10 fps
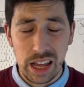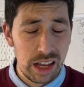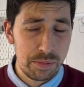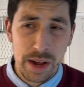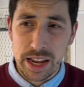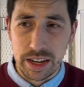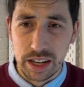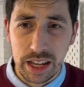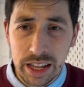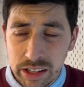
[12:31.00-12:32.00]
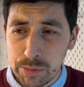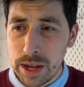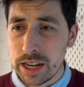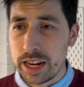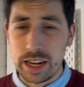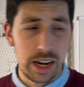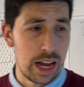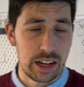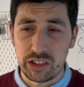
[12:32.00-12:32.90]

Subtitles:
It's mad. It is mad, and I can